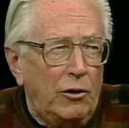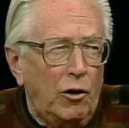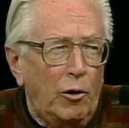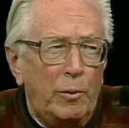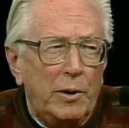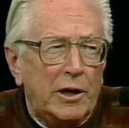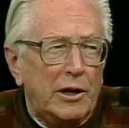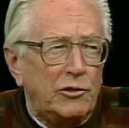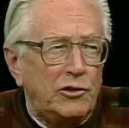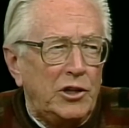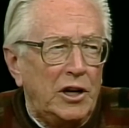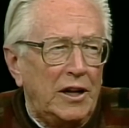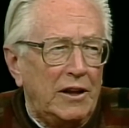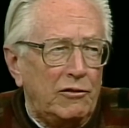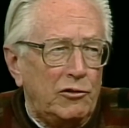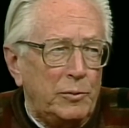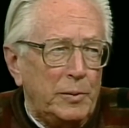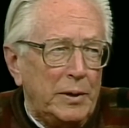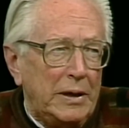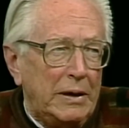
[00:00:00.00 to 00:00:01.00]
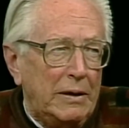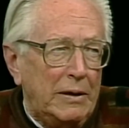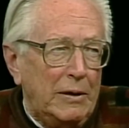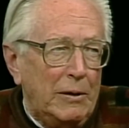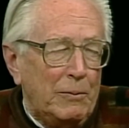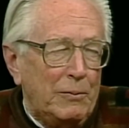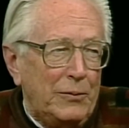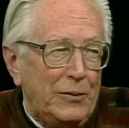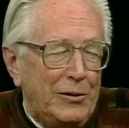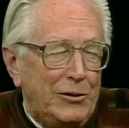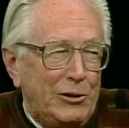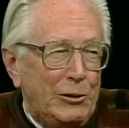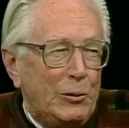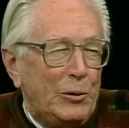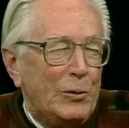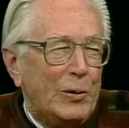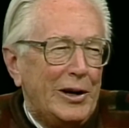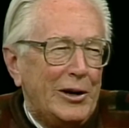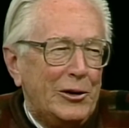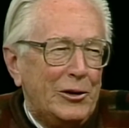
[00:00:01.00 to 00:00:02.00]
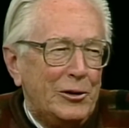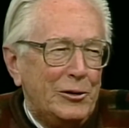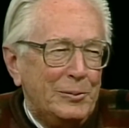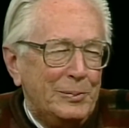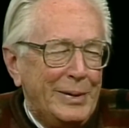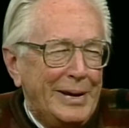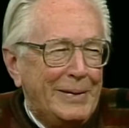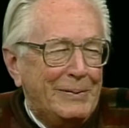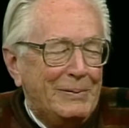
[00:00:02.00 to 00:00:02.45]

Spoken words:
No, because she loves me. She wouldn't want to hurt